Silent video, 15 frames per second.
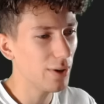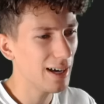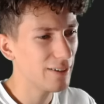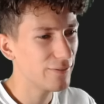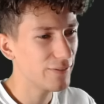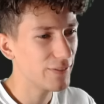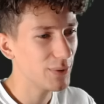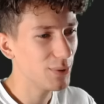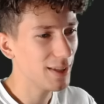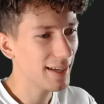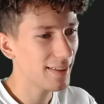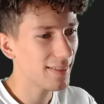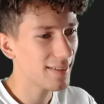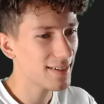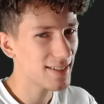know, I feel
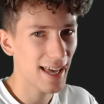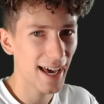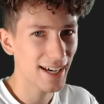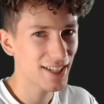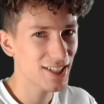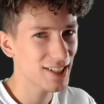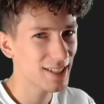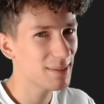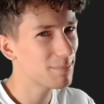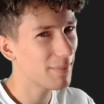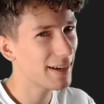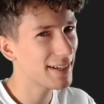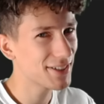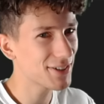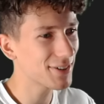like this actually
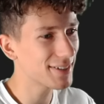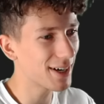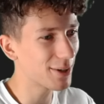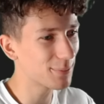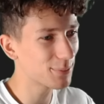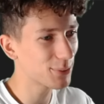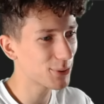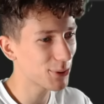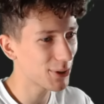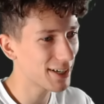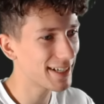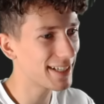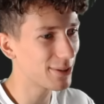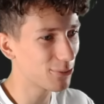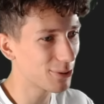might turn out pretty,